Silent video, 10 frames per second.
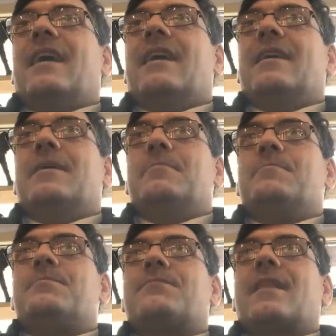
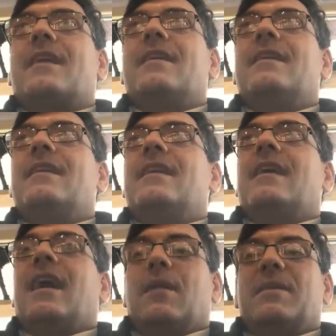um,
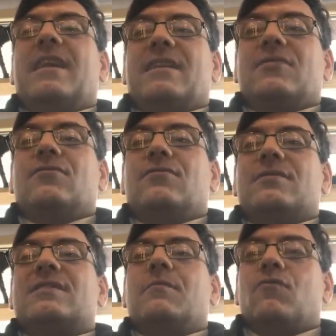I'll be letting
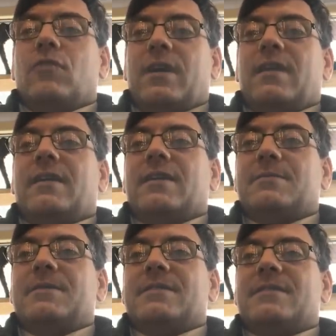go of some really
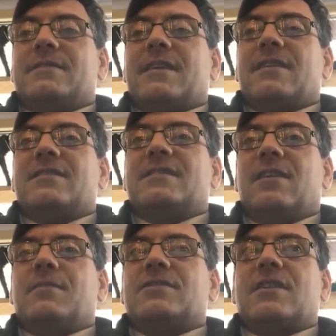nice pieces. I'm going to
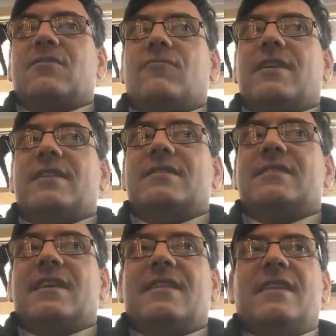see how much I can
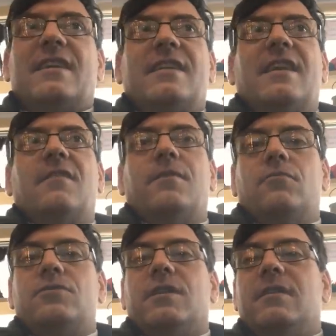raise in the near
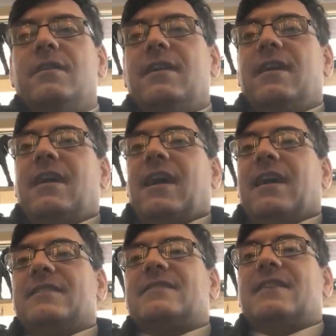future
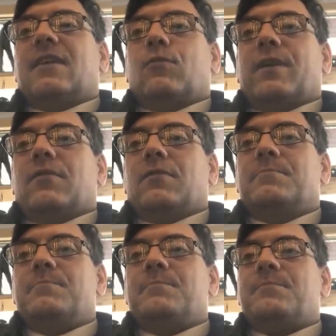and see how we go
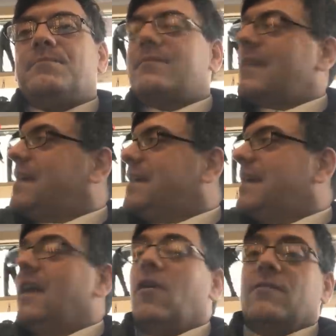
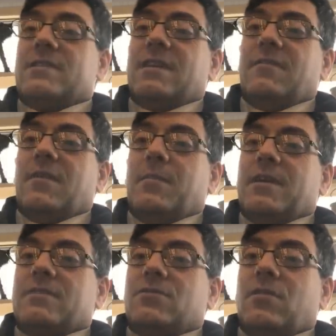obviously if I
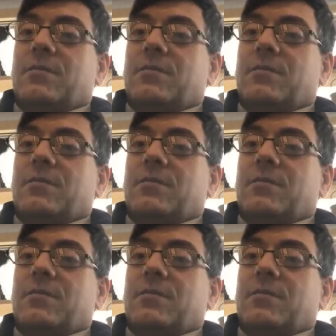buy a